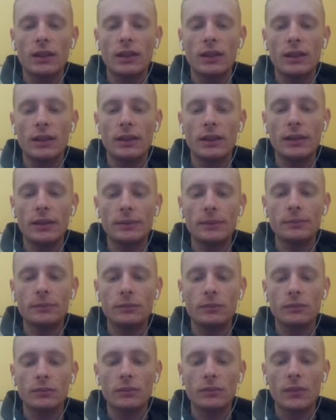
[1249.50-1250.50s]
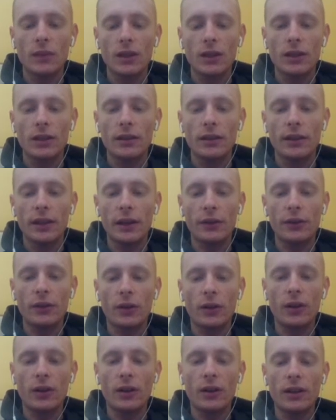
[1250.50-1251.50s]
Um, now, there
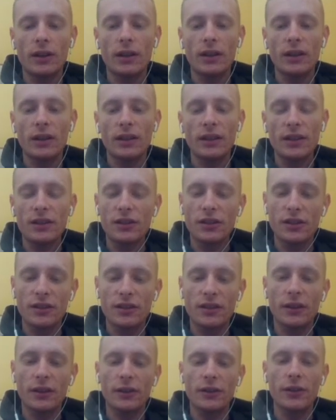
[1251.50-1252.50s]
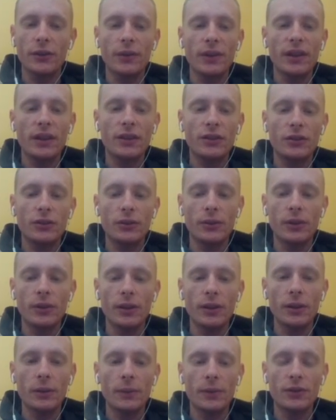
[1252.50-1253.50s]
are uh, glitches that are unique to
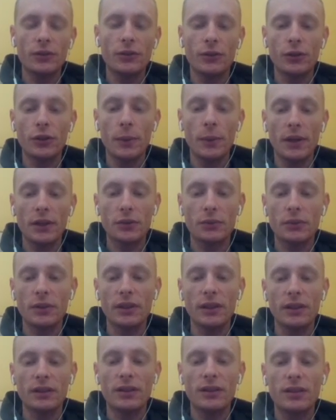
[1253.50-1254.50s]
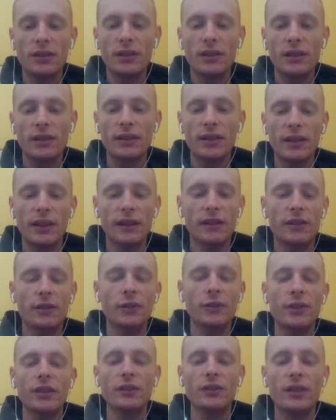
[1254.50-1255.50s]
the original US release that actually do
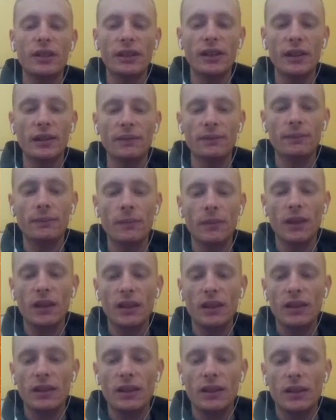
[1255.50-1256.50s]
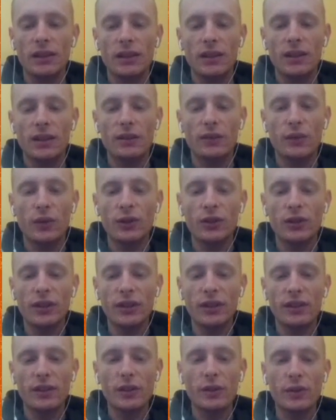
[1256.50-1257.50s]
save time. Unfortunately, in
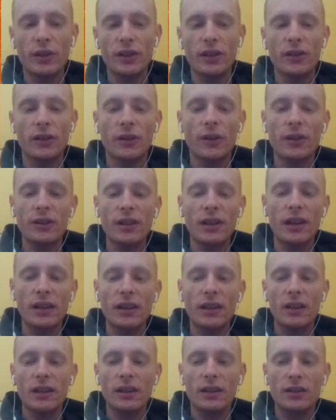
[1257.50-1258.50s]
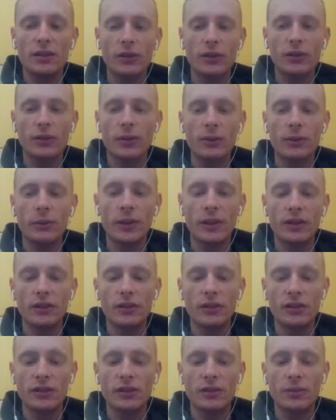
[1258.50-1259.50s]
this run there aren't any, so it
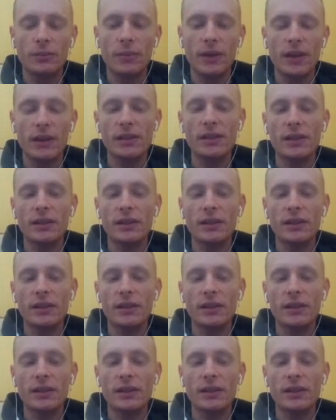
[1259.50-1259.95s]
just means that